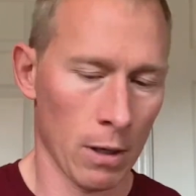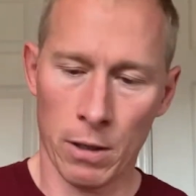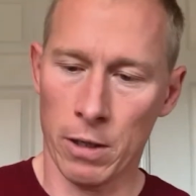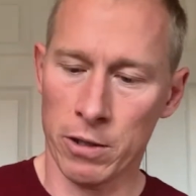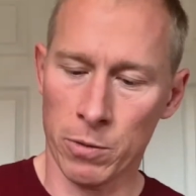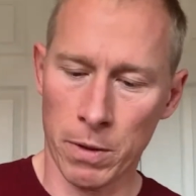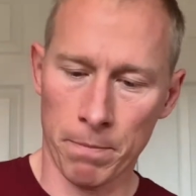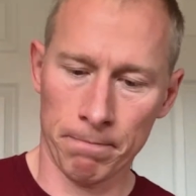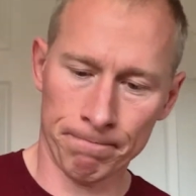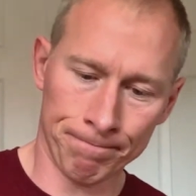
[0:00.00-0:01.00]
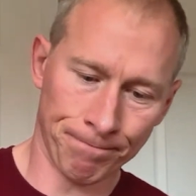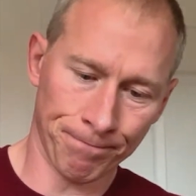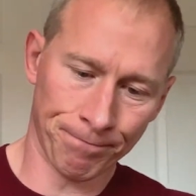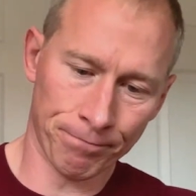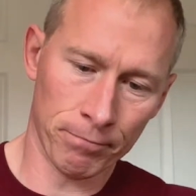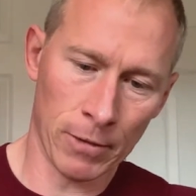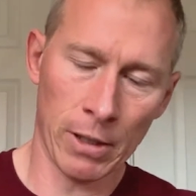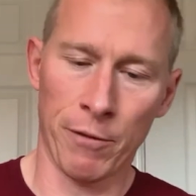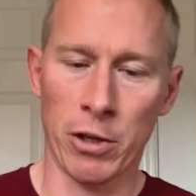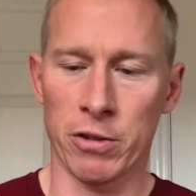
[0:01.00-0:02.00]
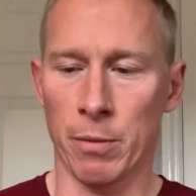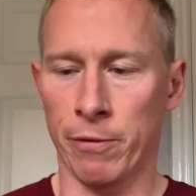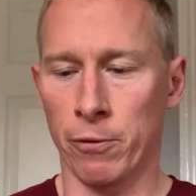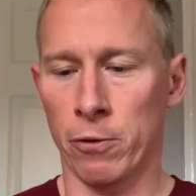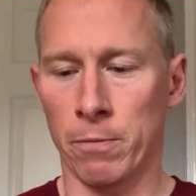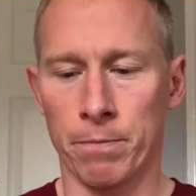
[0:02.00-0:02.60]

It's as one. Never used it before.